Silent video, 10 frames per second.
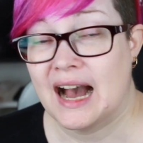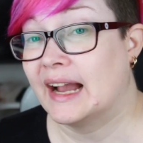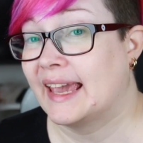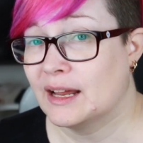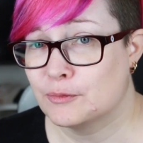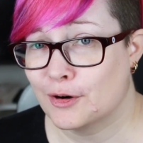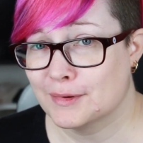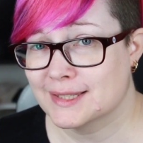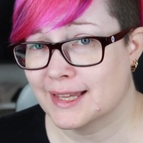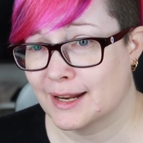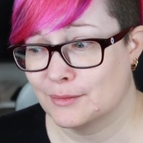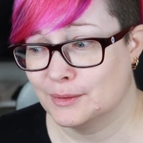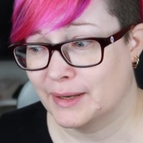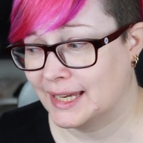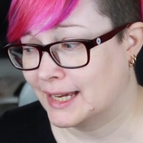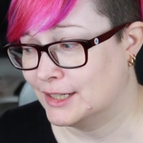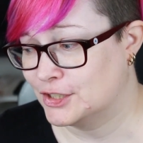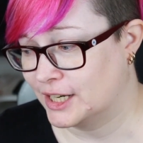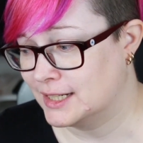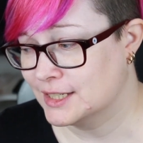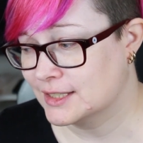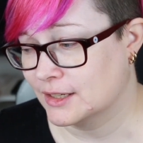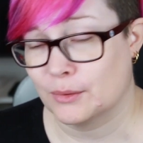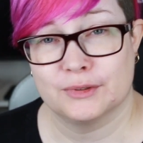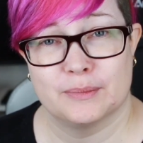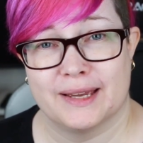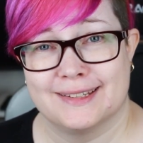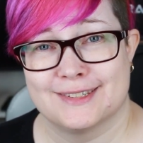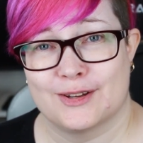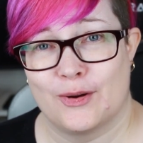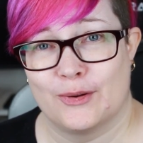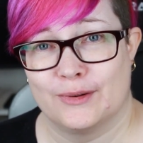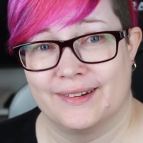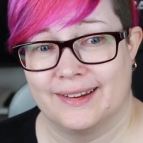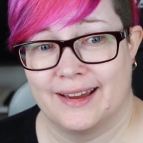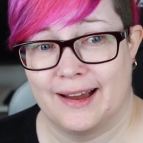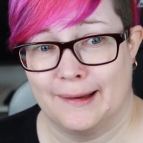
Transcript: I can't promise that I will make any changes. It all depends on